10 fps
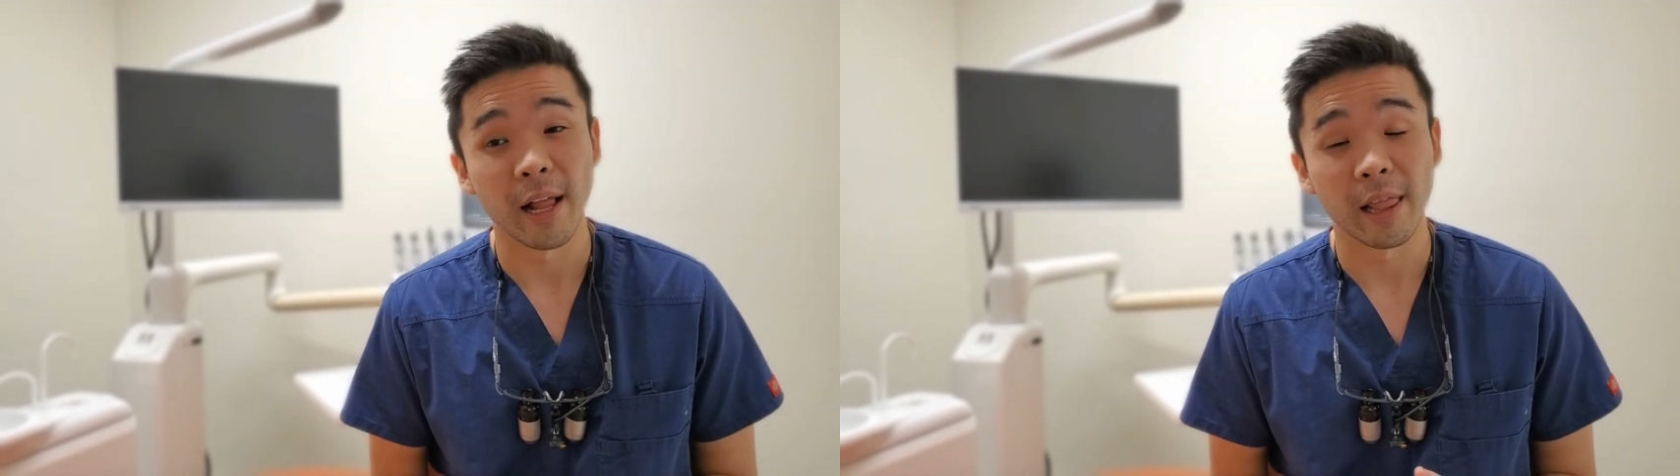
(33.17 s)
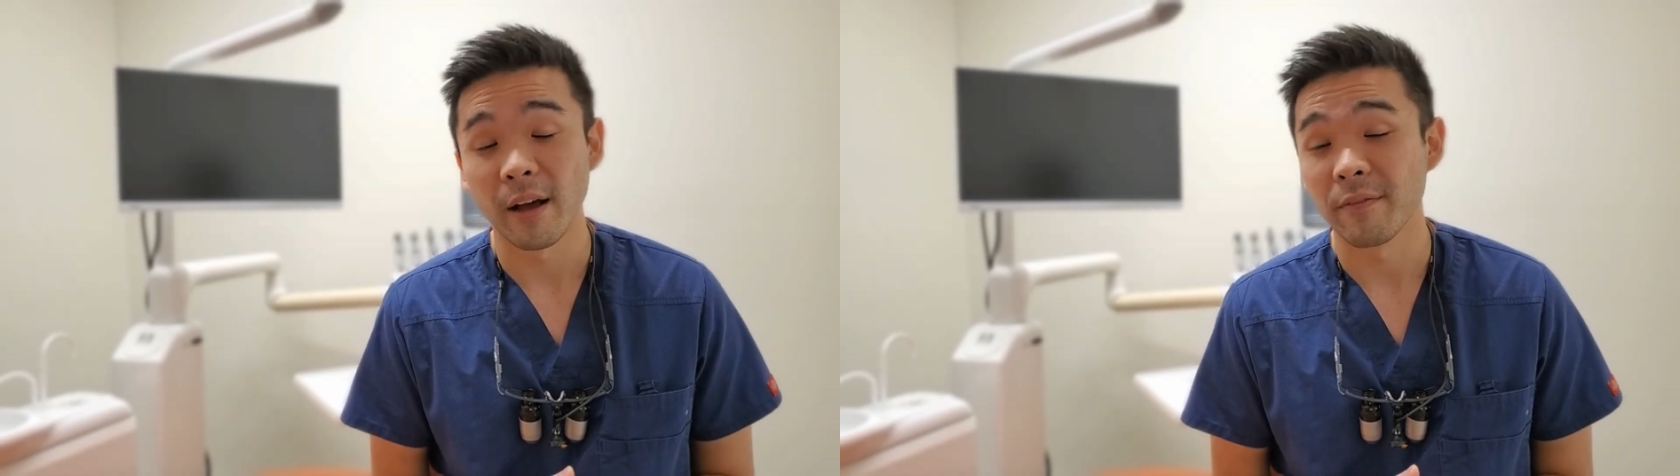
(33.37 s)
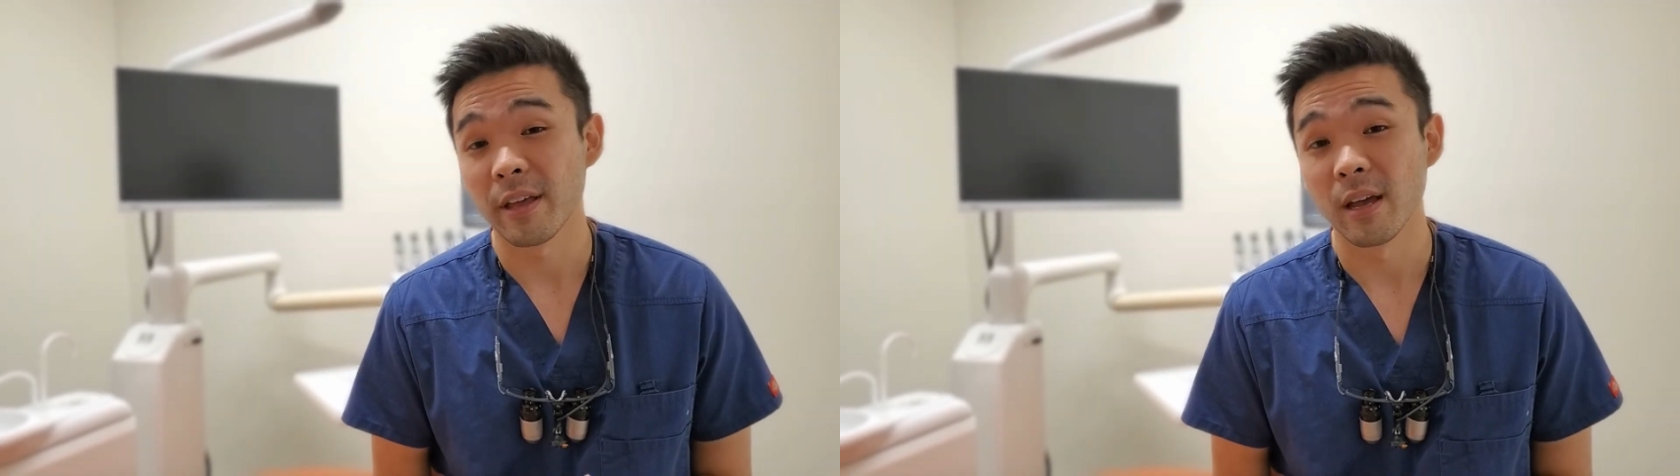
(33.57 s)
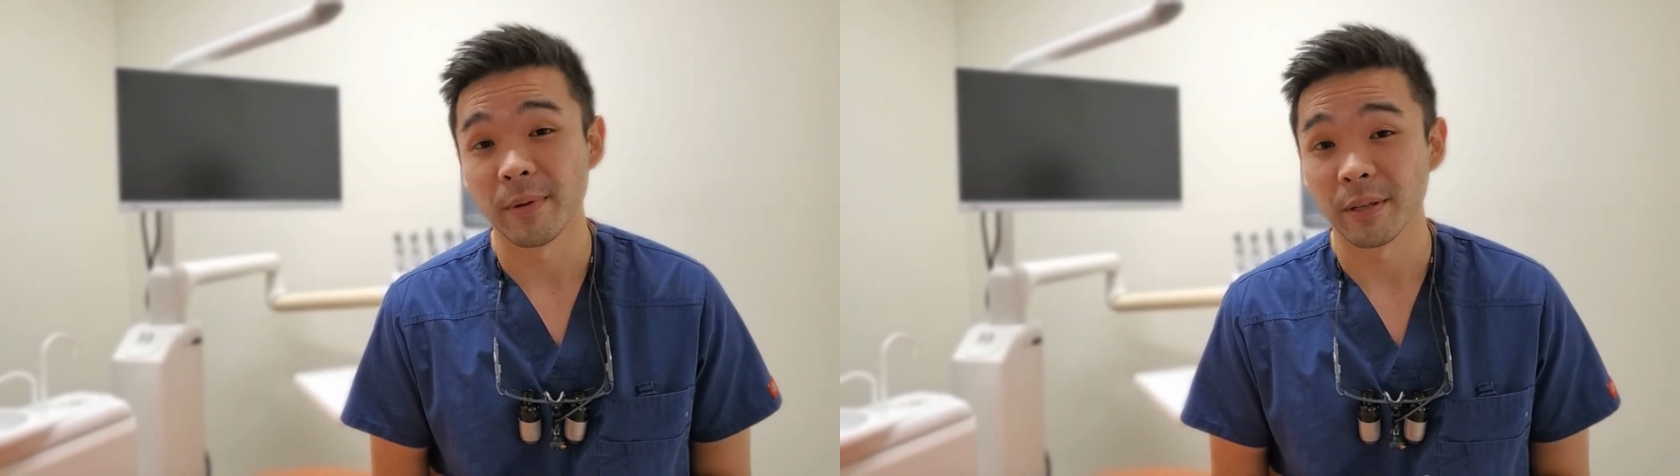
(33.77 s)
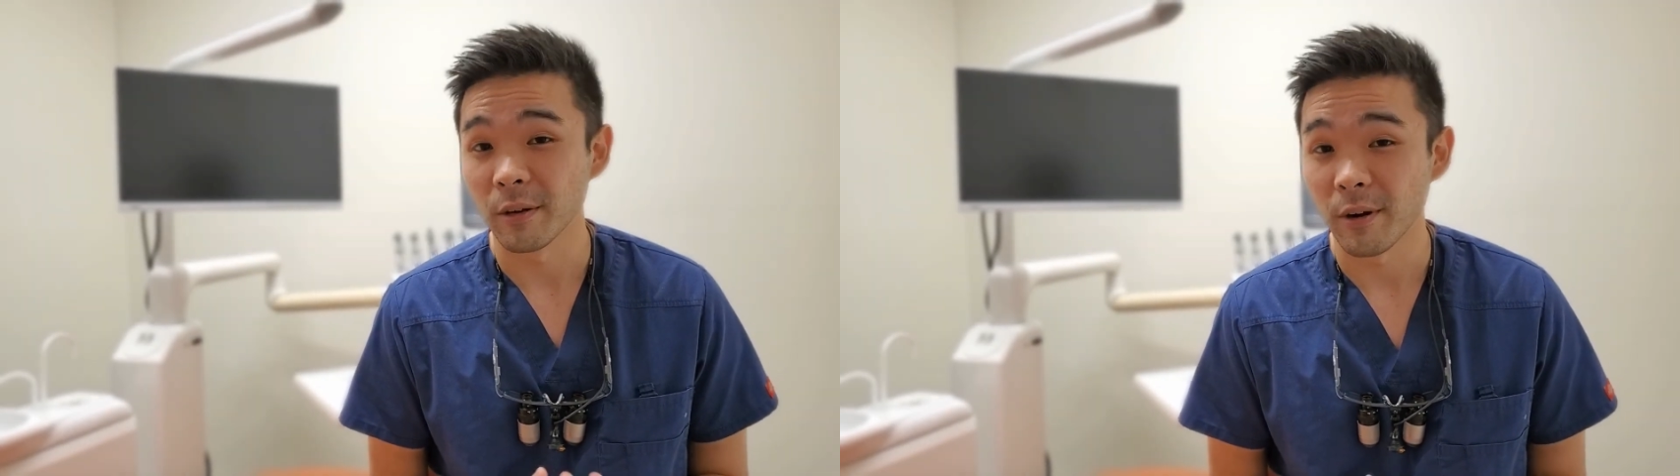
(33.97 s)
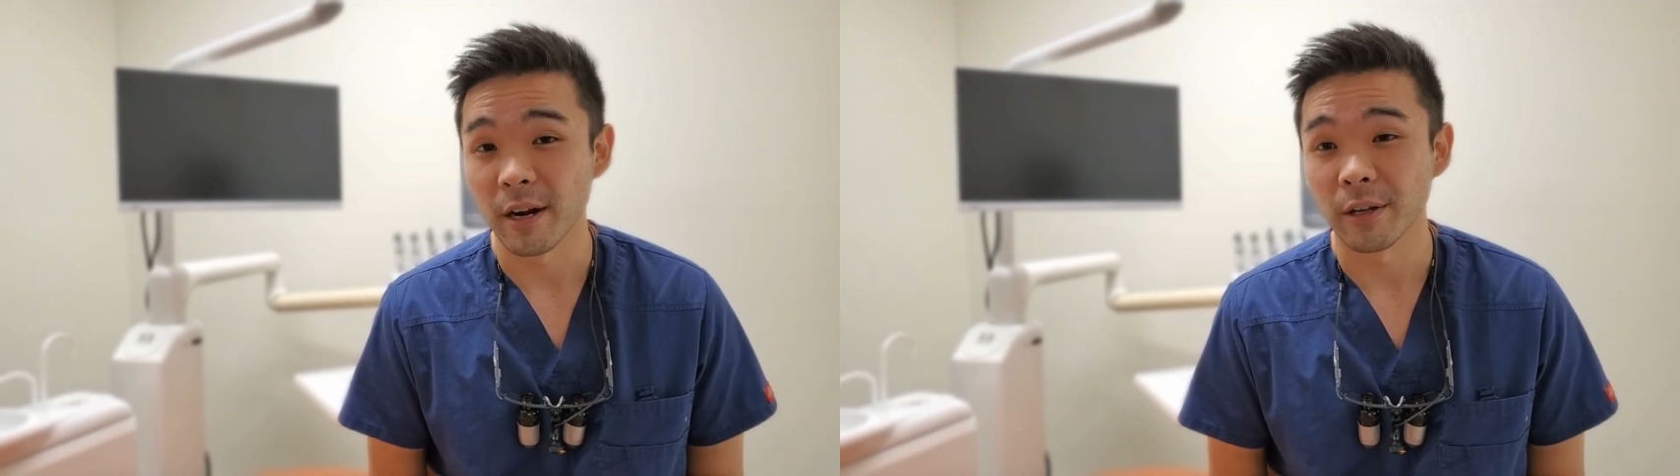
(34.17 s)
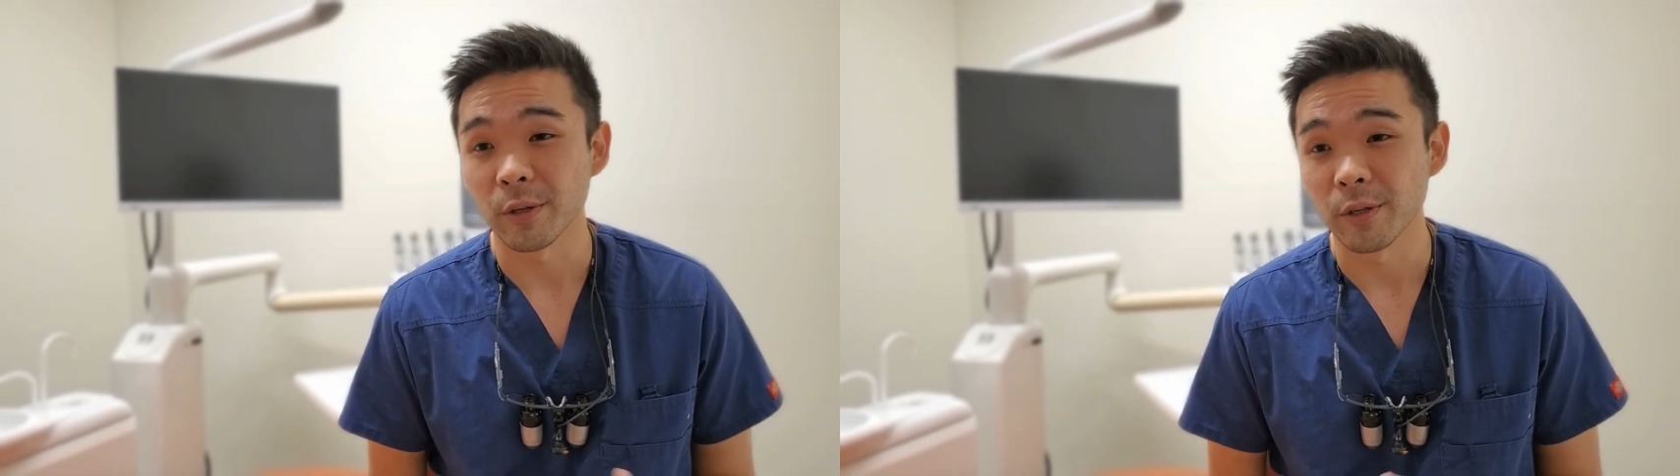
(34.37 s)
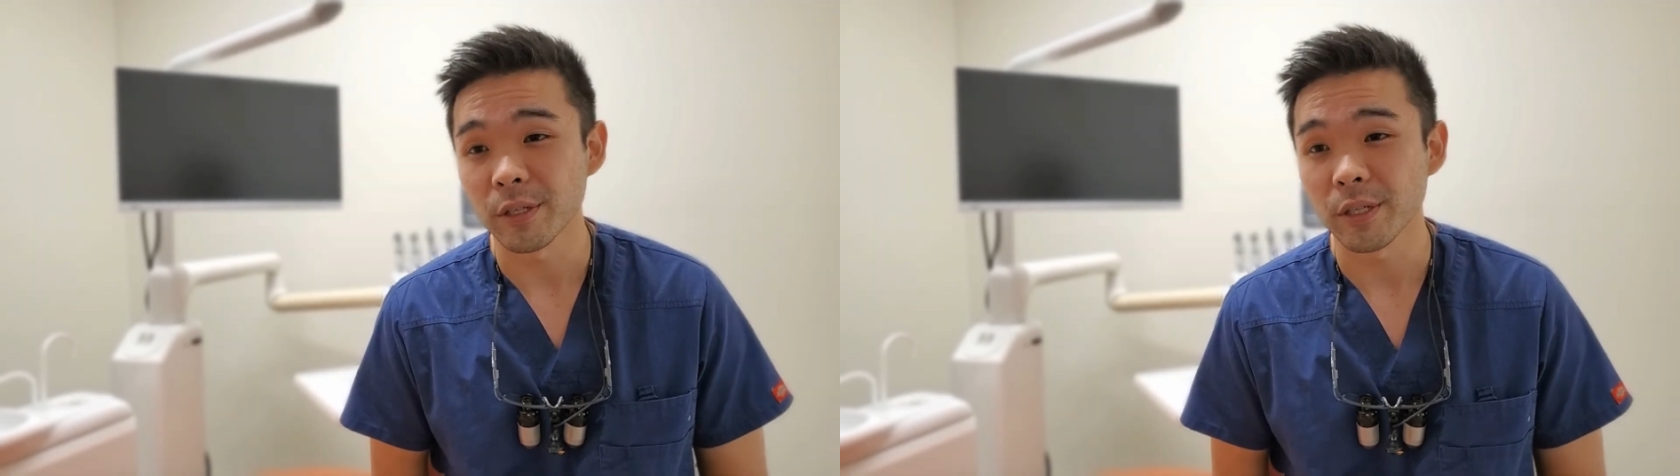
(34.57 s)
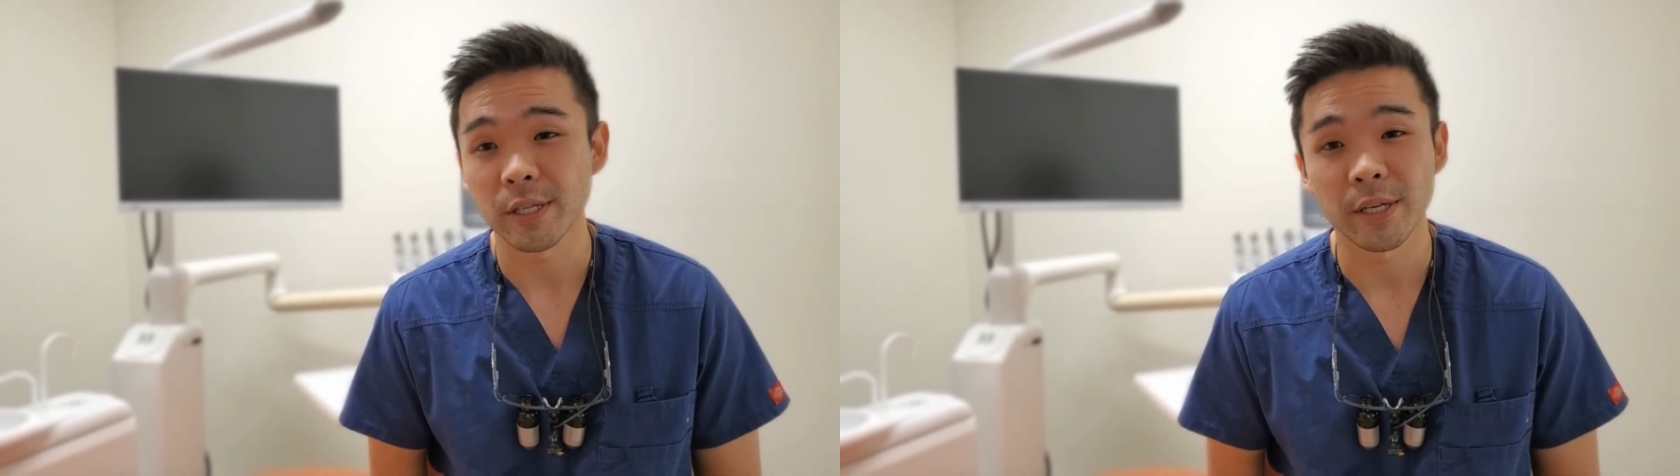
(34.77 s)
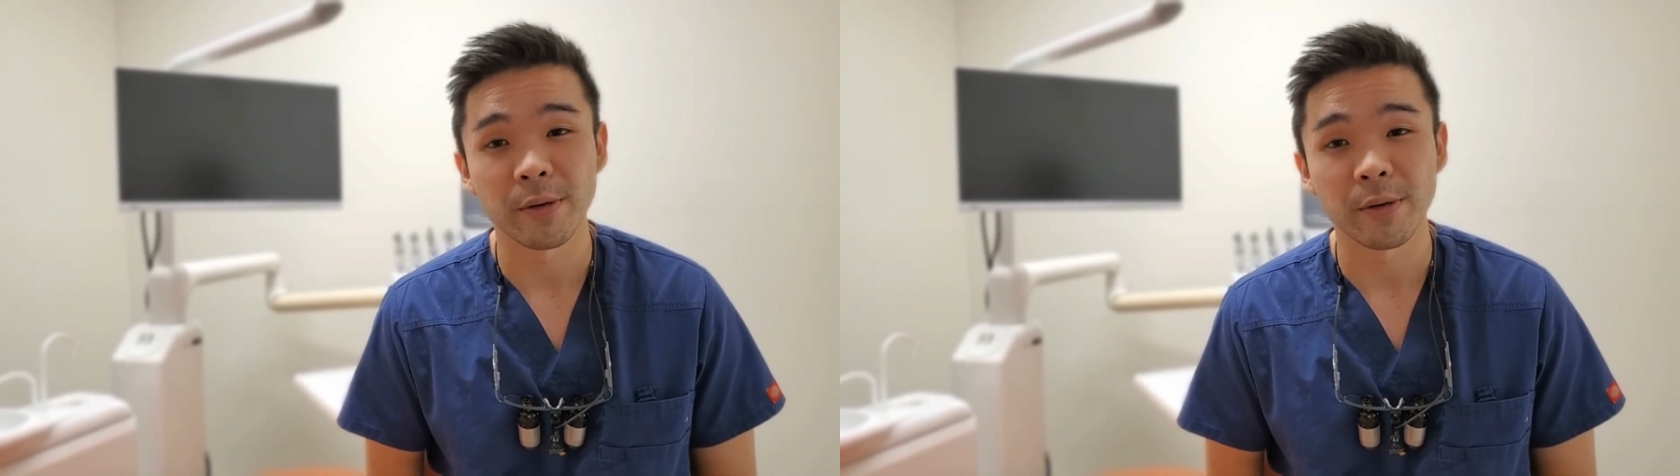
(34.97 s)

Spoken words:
love camping in the great outdoors.